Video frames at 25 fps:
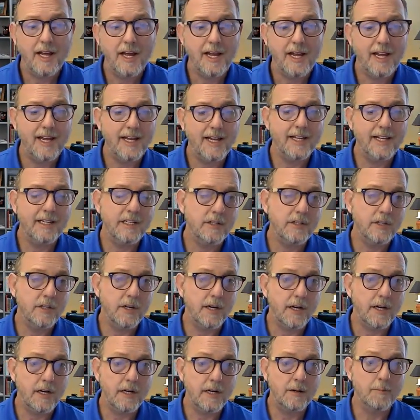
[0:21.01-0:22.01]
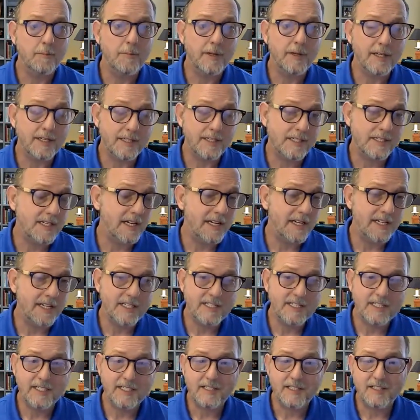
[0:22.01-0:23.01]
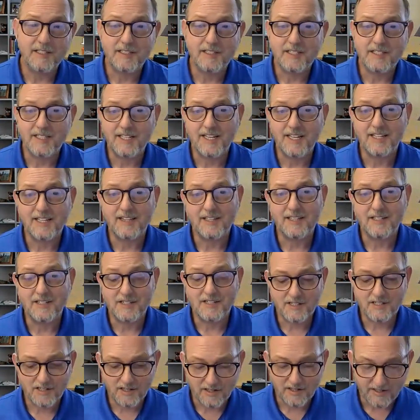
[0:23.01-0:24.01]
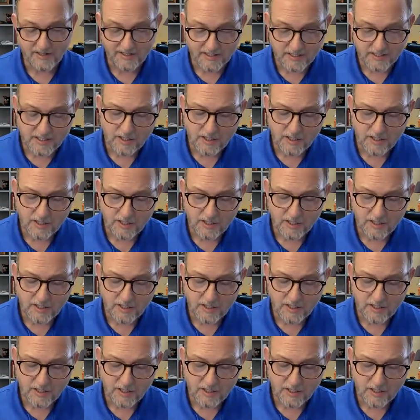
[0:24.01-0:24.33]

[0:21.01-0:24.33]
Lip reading: and excited to get this started.